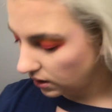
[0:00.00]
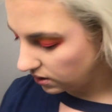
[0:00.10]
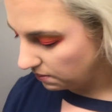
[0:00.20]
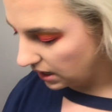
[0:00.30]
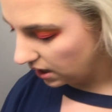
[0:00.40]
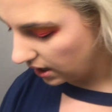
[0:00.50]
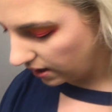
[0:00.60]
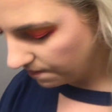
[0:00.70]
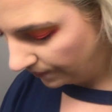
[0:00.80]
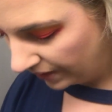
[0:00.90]
That's my
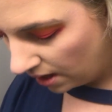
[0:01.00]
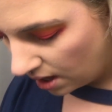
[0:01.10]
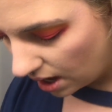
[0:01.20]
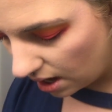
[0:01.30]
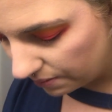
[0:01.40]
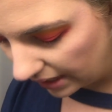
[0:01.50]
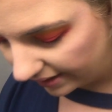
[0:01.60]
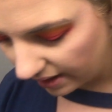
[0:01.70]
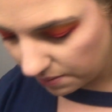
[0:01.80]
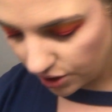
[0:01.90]
eye. The last
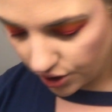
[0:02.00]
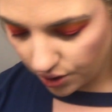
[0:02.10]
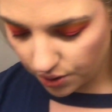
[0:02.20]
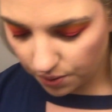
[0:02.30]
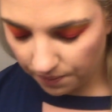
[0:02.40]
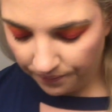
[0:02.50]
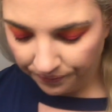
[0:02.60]
thing I'm going to do,